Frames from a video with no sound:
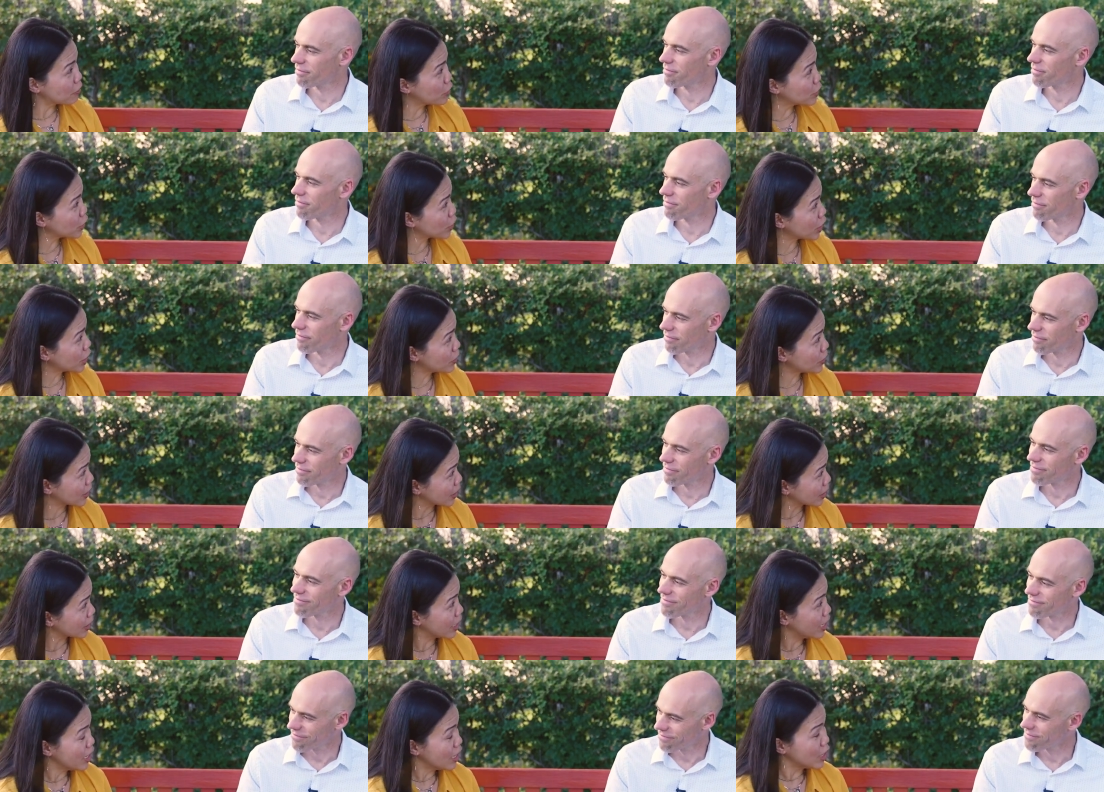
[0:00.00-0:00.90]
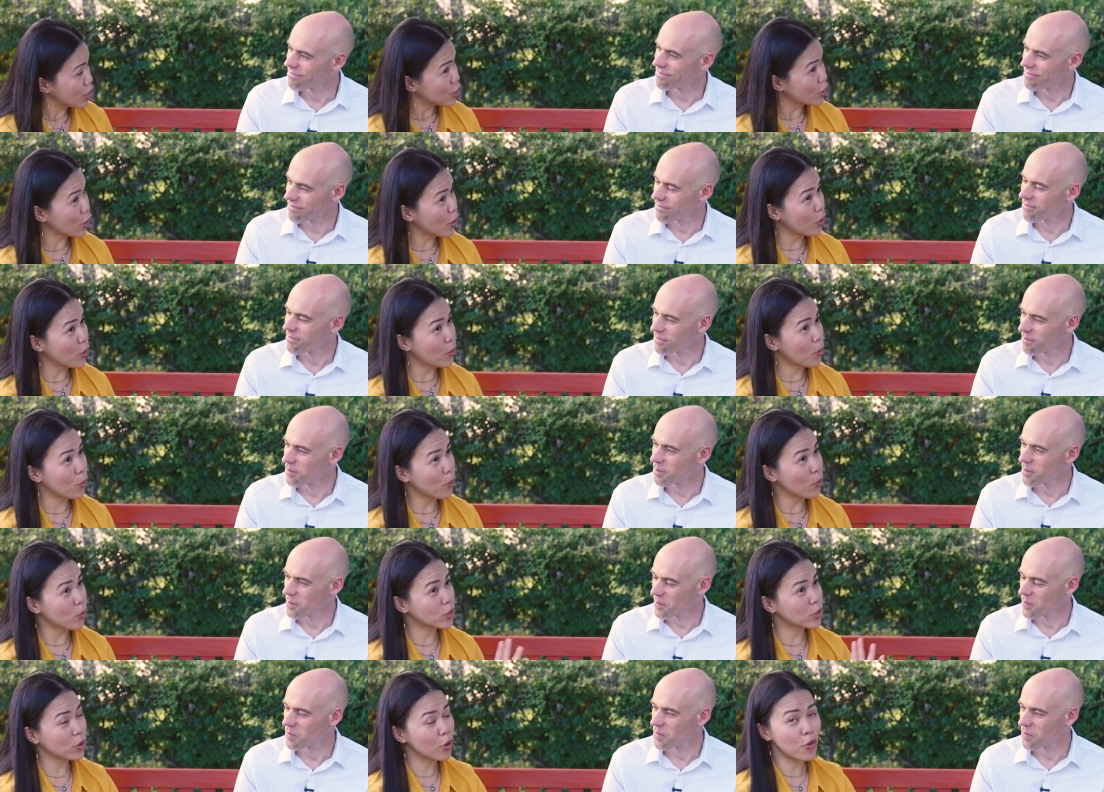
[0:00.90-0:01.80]
Speaker 1: for sharing. So
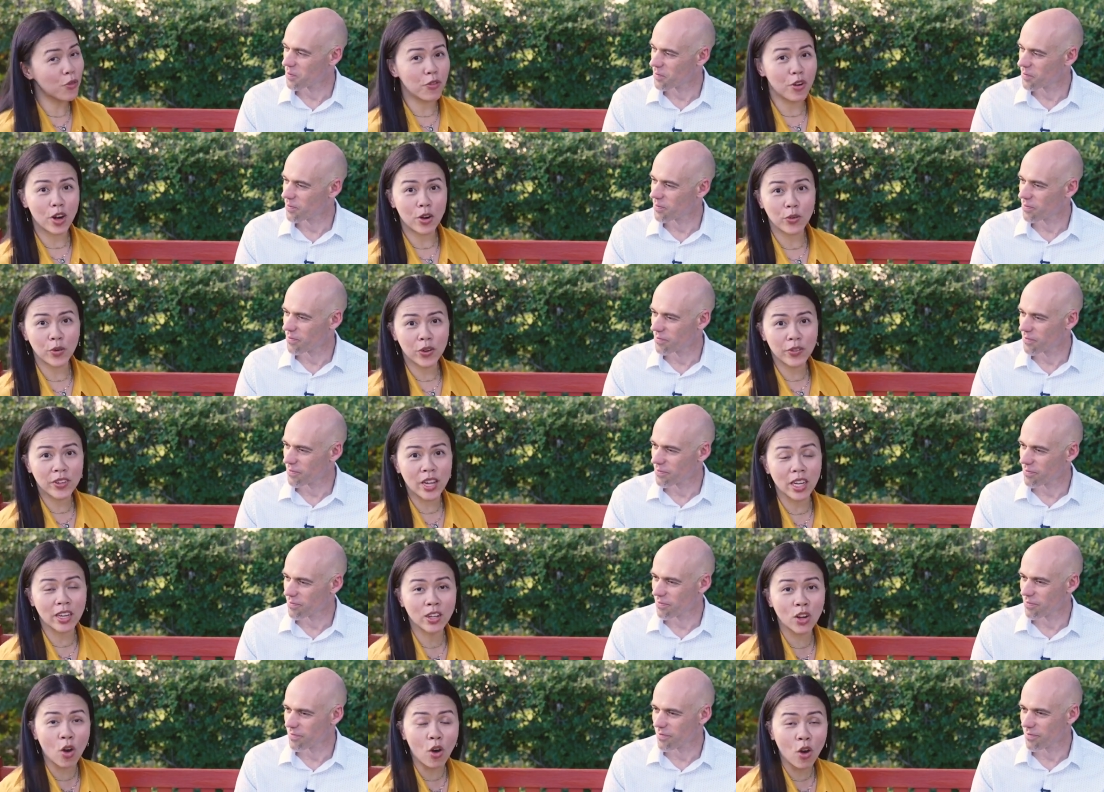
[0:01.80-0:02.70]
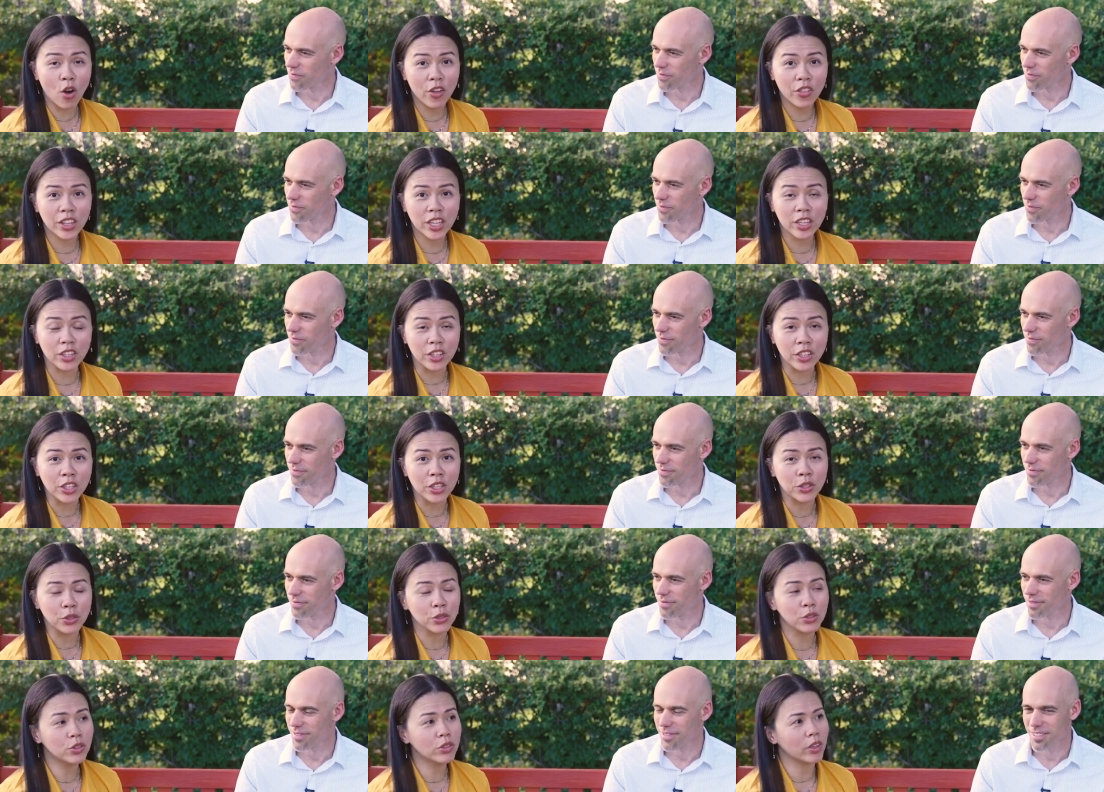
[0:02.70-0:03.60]
so far we've gotten all the good
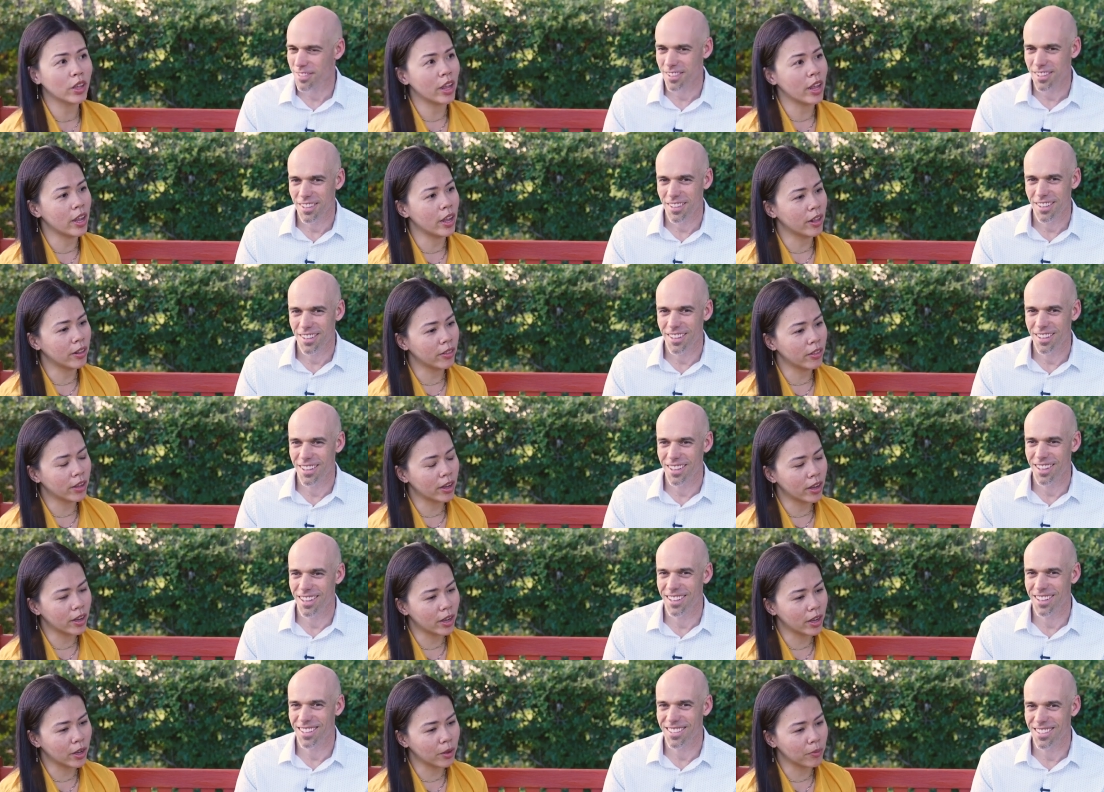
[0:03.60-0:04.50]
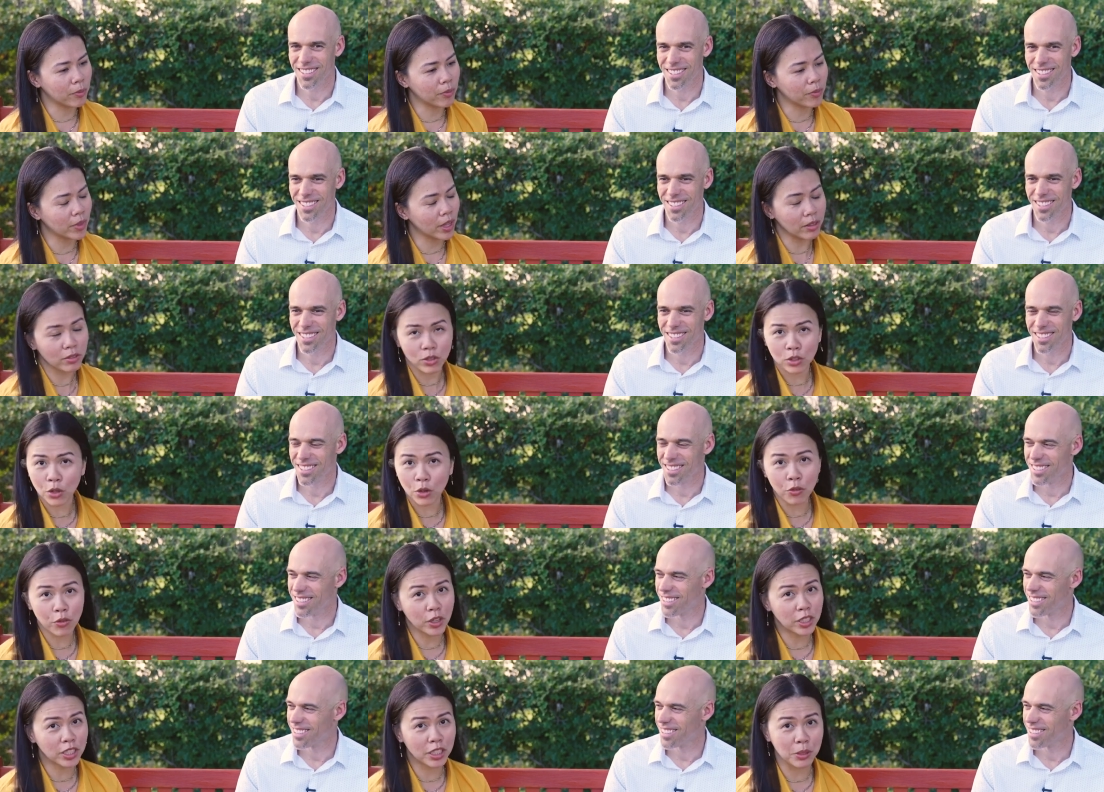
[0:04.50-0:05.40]
news, and um, so
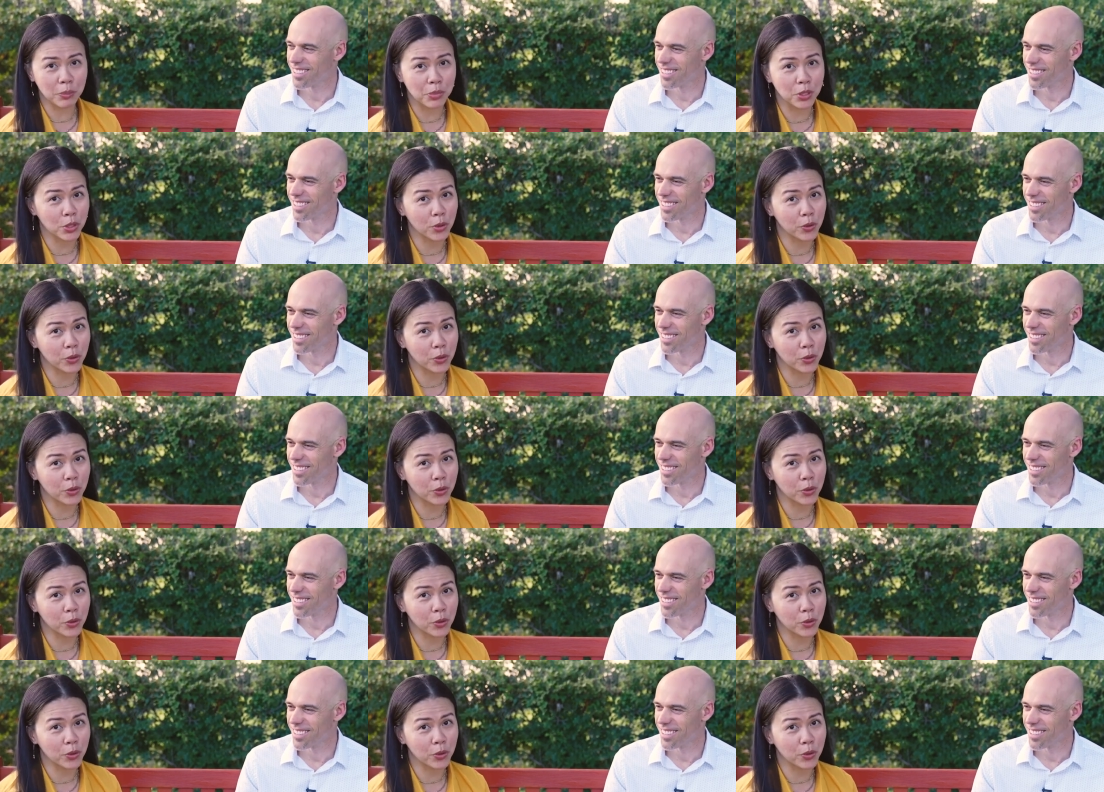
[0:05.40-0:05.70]
far seems